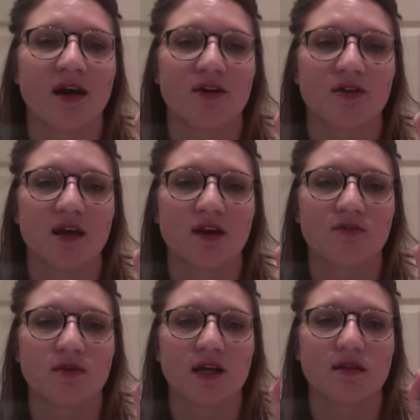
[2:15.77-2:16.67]
now you
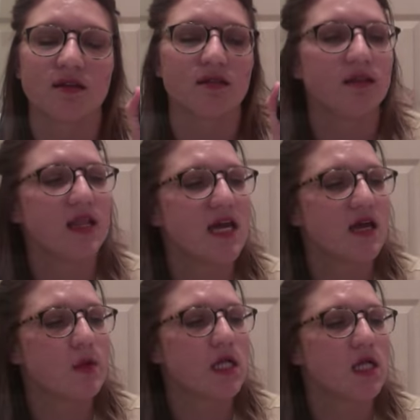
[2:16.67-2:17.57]
can't read the
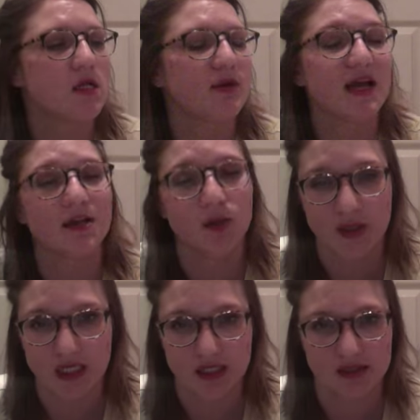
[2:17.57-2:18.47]
label, but I know what
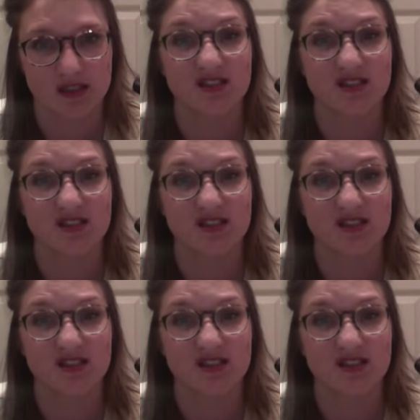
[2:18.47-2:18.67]
it is.